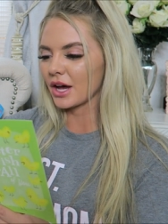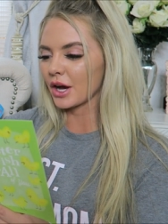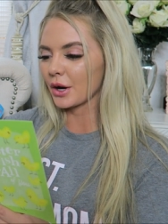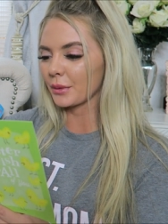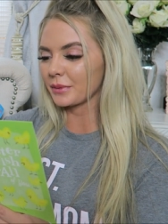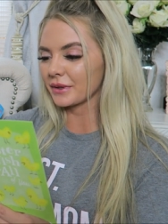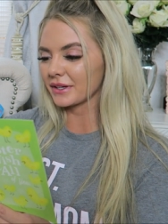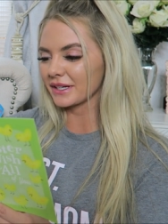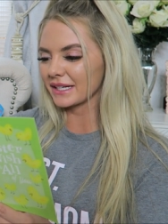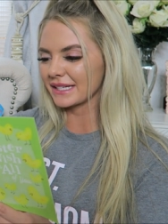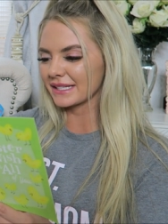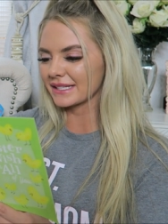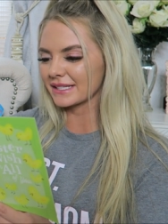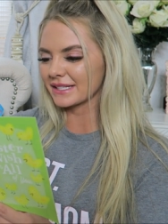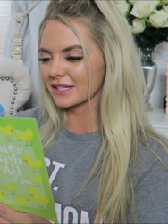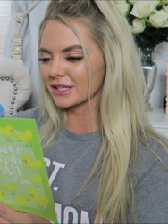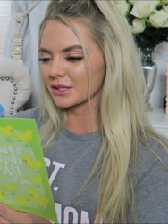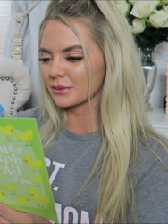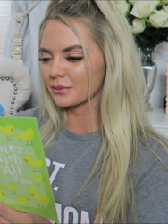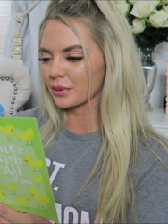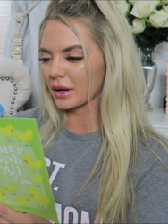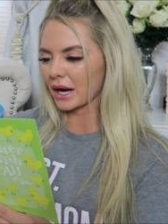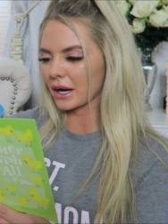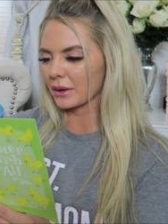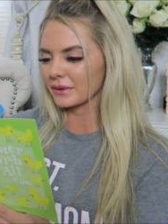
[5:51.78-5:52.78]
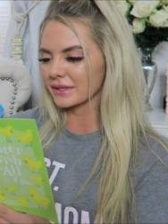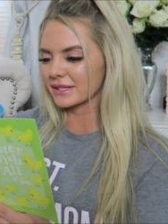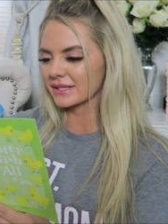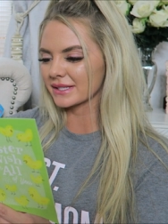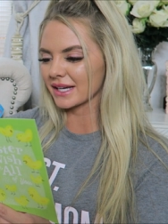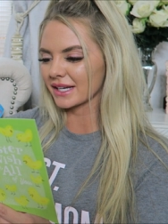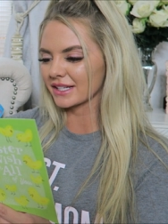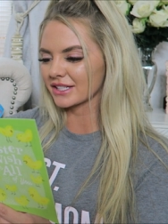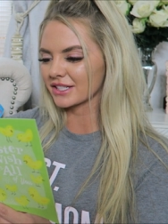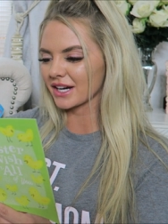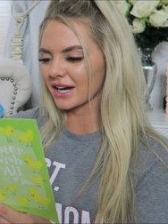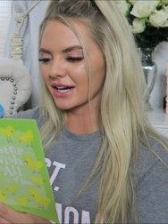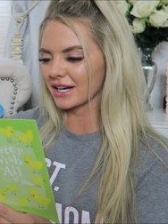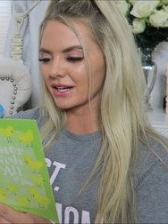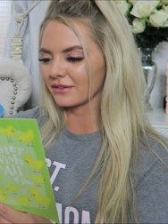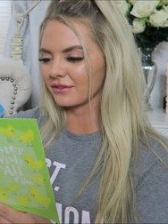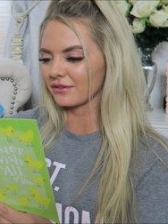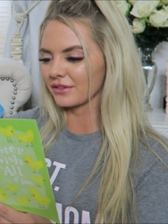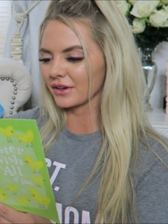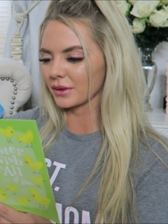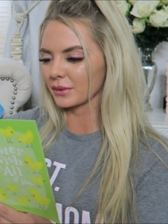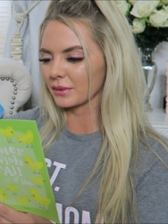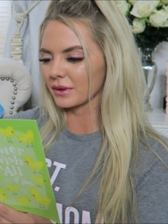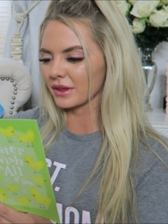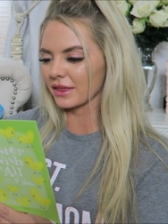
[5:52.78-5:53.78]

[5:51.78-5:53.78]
Hope your Easter is bright with sunshine and filled